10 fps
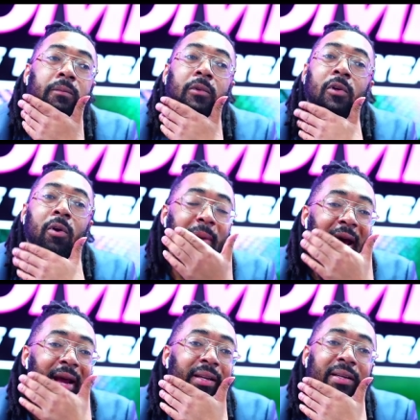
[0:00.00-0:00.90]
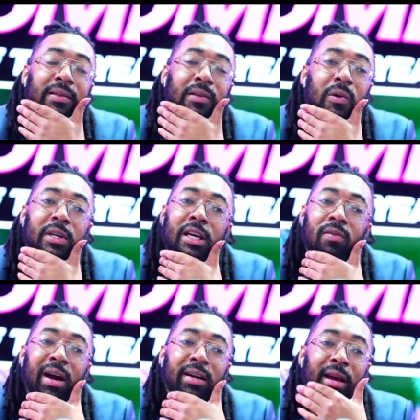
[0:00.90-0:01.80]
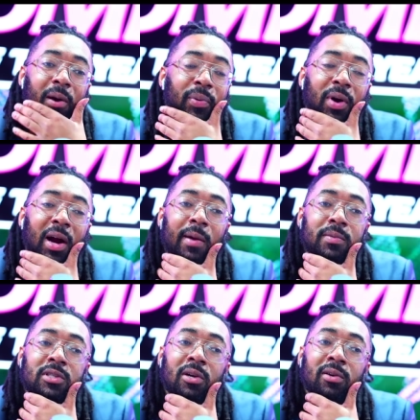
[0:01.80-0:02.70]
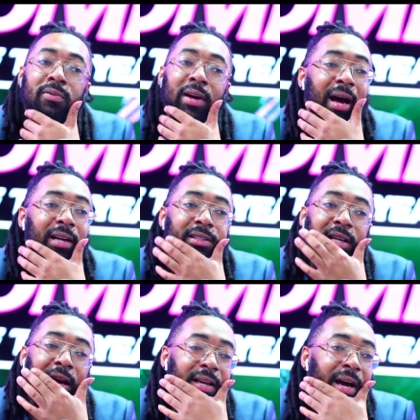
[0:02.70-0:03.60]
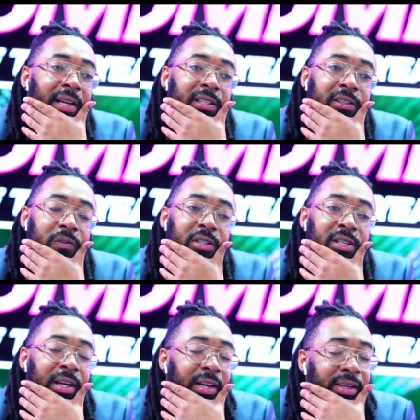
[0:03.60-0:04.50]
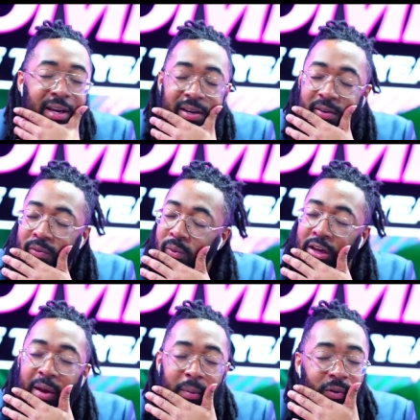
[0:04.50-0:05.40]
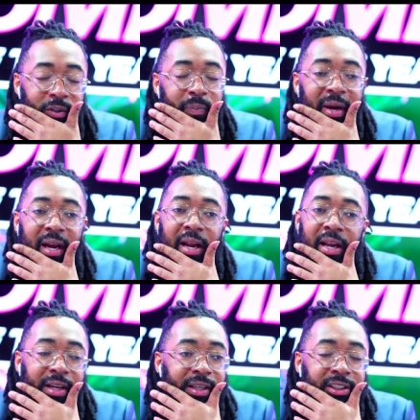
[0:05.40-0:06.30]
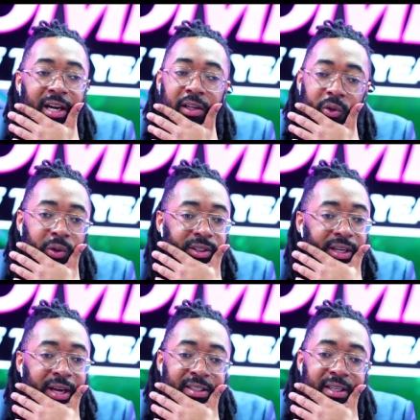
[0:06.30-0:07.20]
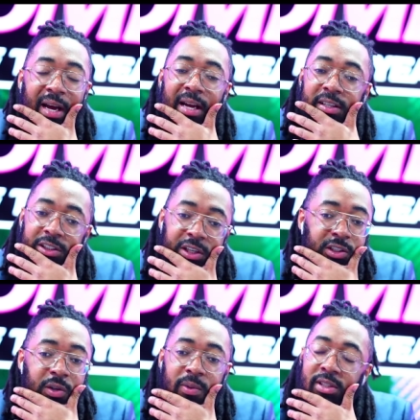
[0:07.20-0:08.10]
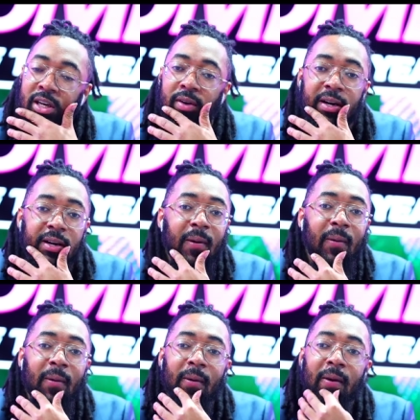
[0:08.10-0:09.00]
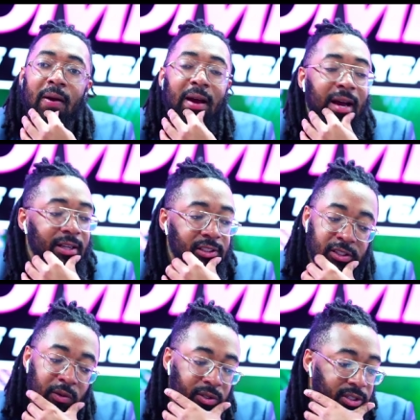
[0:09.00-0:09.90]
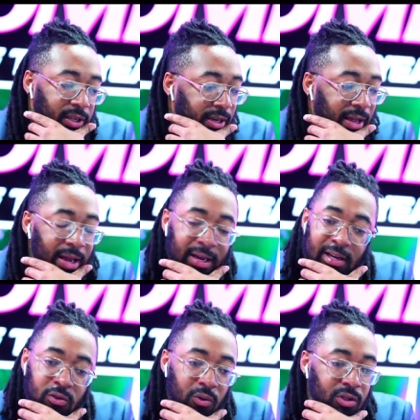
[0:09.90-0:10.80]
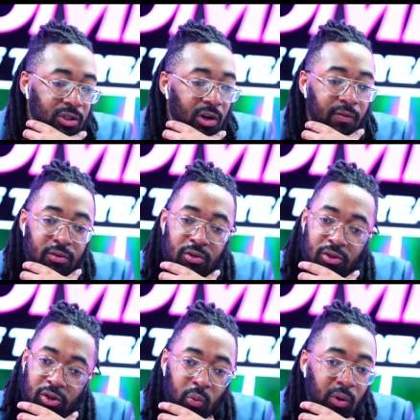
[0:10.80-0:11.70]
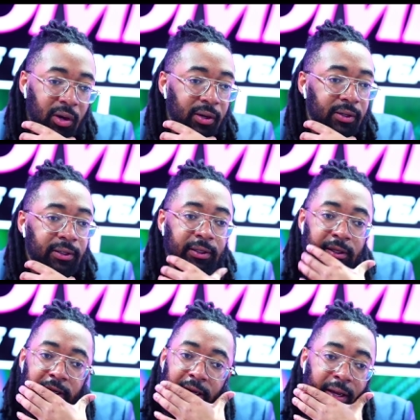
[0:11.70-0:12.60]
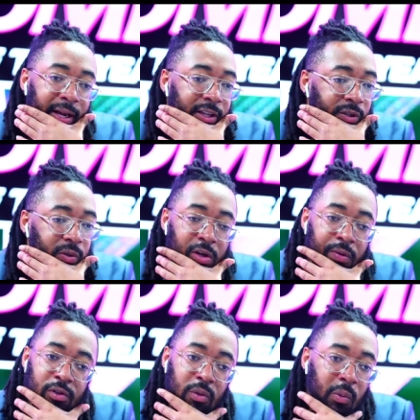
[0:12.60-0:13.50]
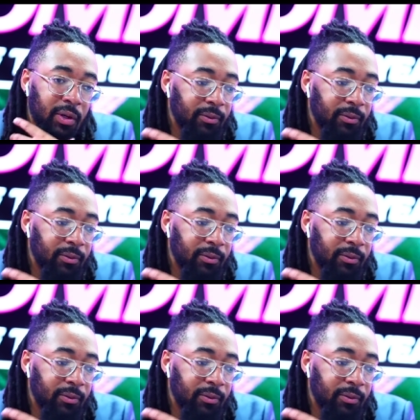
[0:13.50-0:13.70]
you're battling low key right now, Prime Surf. I, I, I, again, with the utmost respect, I shout to Cortez. I just don't see it right now. I just don't see it. I got Tsu Surf 2 1. I got Tsu Surf 2 1.